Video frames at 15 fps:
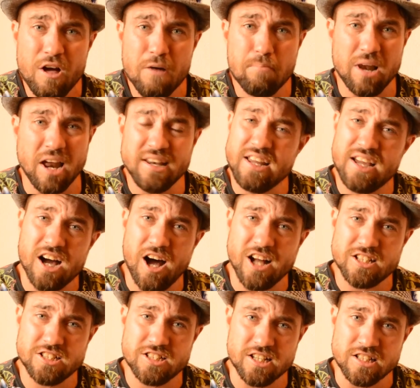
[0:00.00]
bloody
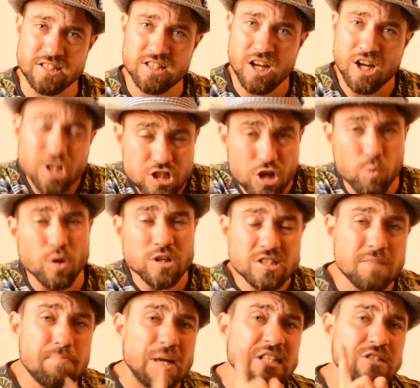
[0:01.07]
cartridges. So what's
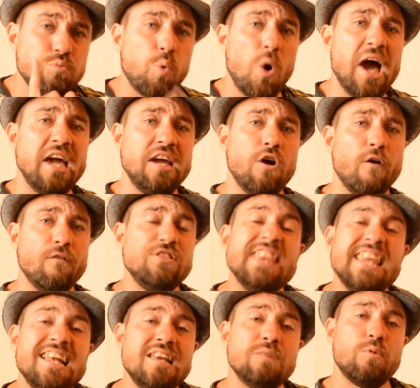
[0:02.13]
the best way of
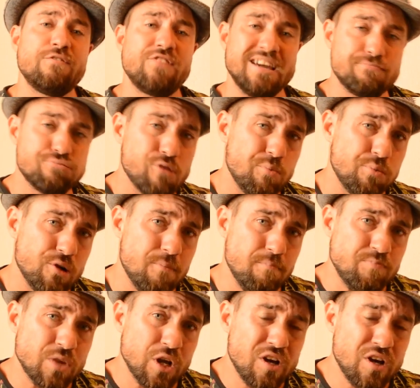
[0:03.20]
dealing with that problem?